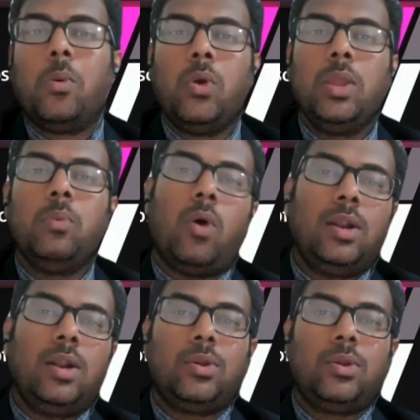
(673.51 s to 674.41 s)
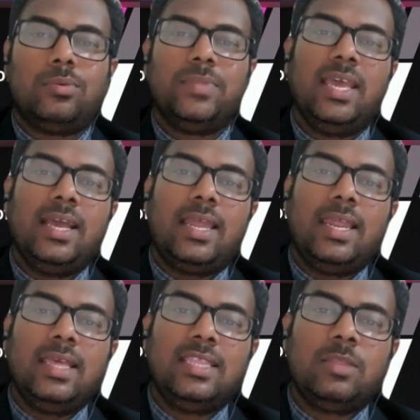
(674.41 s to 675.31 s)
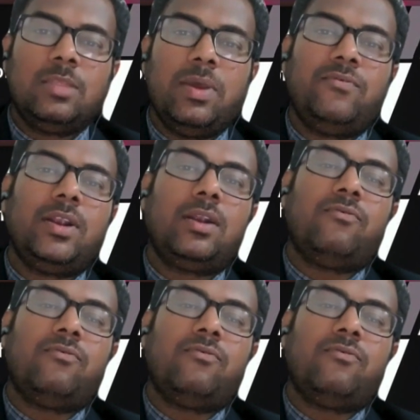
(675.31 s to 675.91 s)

we want to increase this benefit